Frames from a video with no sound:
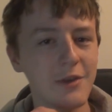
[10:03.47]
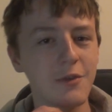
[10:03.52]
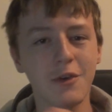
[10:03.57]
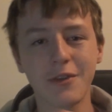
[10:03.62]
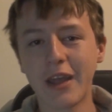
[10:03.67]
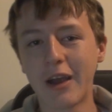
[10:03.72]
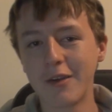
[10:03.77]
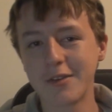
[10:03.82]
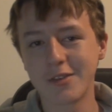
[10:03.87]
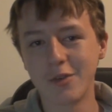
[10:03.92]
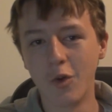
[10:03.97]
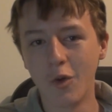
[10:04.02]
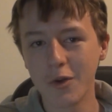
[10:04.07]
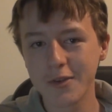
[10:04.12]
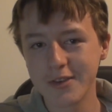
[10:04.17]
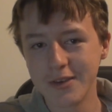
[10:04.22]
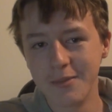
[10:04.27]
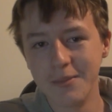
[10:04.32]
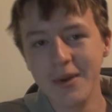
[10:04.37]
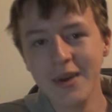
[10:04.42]
I thought that was
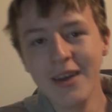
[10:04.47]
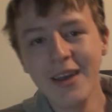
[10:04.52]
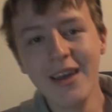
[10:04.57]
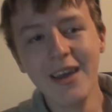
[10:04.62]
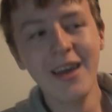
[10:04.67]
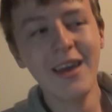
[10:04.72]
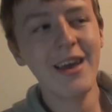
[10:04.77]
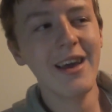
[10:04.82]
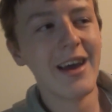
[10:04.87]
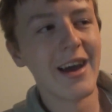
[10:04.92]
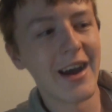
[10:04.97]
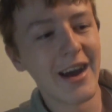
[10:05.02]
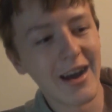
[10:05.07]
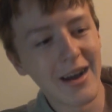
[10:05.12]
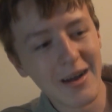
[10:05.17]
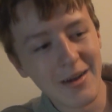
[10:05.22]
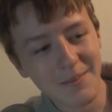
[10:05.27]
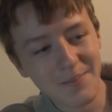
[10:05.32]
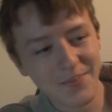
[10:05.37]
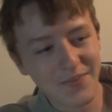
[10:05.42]
awesome.
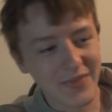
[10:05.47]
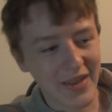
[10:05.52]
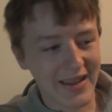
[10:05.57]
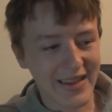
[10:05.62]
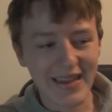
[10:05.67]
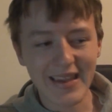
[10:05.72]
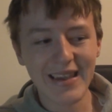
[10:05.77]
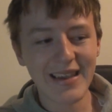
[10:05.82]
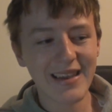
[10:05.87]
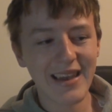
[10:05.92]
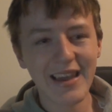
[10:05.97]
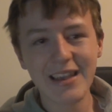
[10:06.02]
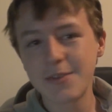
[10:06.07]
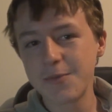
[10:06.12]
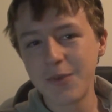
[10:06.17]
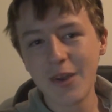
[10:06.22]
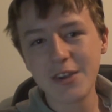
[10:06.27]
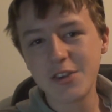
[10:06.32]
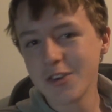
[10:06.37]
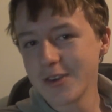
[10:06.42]
Like his
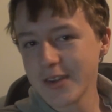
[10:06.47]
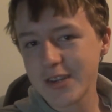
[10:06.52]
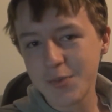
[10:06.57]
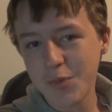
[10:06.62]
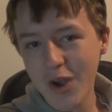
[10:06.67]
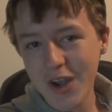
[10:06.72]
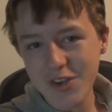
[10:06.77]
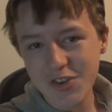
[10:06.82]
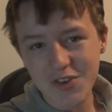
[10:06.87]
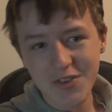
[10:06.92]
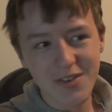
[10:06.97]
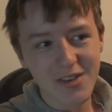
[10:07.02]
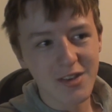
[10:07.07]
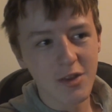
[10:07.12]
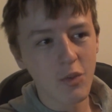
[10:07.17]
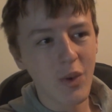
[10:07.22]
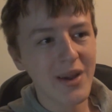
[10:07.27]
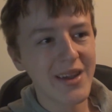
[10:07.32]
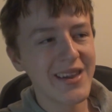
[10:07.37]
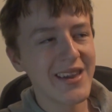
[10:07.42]
facial expressions and
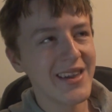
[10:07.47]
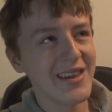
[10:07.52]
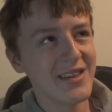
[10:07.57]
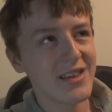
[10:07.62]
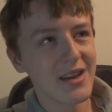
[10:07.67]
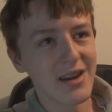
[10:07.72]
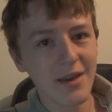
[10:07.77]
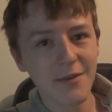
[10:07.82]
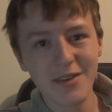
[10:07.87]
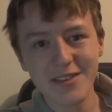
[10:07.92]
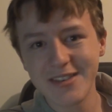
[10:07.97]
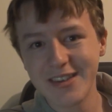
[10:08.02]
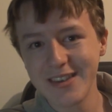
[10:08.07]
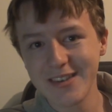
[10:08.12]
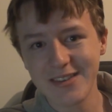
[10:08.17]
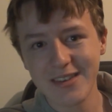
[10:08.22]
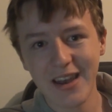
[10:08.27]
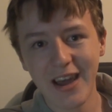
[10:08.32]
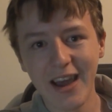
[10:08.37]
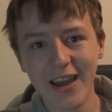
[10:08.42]
the way he delivers
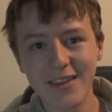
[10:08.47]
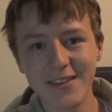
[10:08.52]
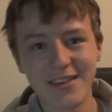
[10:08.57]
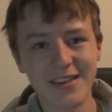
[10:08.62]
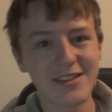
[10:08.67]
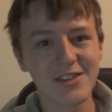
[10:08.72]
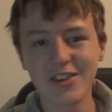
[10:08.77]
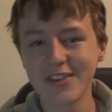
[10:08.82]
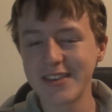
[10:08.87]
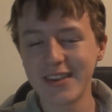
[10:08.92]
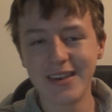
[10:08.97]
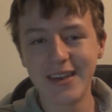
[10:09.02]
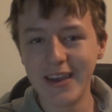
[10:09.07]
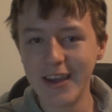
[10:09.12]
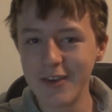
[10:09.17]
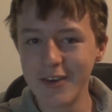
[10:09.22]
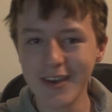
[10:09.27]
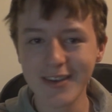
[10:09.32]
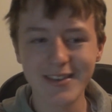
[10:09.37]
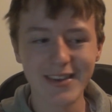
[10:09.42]
his lines, it's just
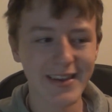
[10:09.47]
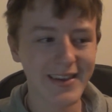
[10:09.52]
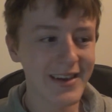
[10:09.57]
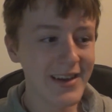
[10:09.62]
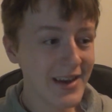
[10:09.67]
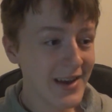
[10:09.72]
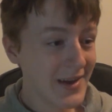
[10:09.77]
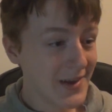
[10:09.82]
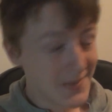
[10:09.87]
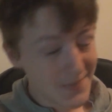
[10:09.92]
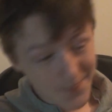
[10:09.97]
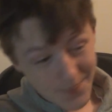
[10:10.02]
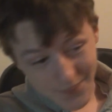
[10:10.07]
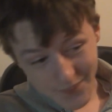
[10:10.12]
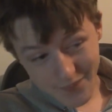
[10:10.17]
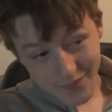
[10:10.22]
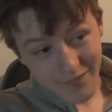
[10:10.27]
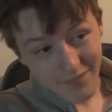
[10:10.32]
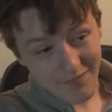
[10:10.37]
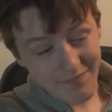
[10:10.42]
hilarious. Like,
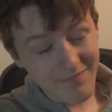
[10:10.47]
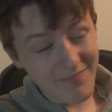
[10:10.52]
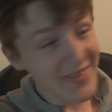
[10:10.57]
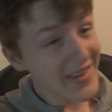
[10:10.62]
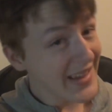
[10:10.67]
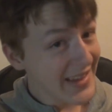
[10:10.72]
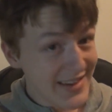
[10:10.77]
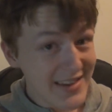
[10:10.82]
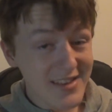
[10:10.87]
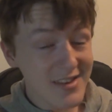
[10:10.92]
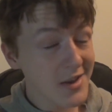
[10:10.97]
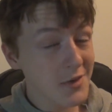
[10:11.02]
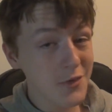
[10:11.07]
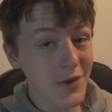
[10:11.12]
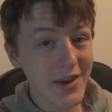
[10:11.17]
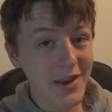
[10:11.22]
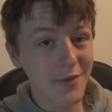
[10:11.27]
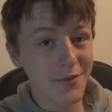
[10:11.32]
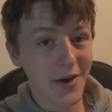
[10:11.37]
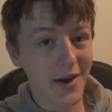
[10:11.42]
he's just
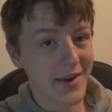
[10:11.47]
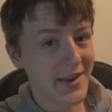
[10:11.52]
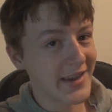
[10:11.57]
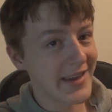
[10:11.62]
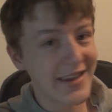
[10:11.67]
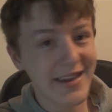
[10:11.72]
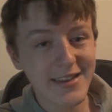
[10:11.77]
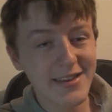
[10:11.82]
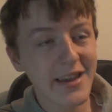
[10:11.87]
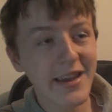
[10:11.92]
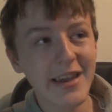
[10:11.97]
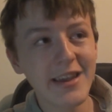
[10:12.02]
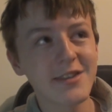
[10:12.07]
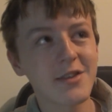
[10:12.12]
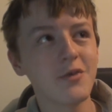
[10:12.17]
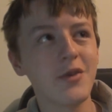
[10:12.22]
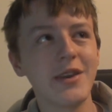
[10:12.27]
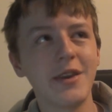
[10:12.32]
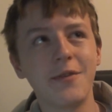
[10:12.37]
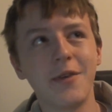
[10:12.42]
really funny. He's
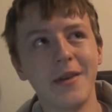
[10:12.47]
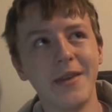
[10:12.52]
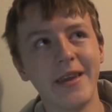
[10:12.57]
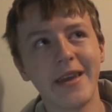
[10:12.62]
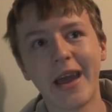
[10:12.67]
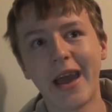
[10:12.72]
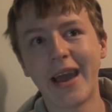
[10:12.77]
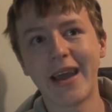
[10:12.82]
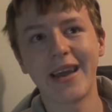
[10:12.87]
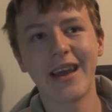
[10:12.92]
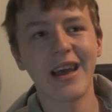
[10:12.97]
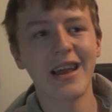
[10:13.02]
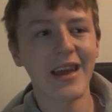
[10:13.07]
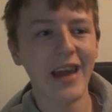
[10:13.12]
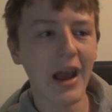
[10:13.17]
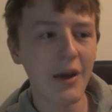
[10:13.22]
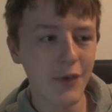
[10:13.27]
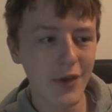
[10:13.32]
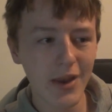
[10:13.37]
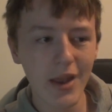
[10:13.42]
a really funny guy.
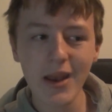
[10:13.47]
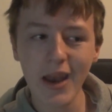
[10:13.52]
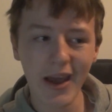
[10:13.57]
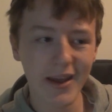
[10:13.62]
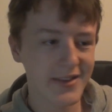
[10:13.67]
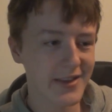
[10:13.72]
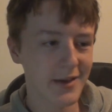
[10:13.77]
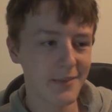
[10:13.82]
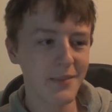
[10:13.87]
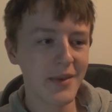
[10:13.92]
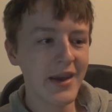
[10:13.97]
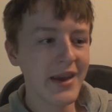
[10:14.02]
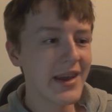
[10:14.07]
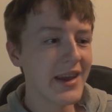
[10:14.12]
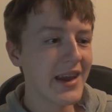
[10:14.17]
I really liked him.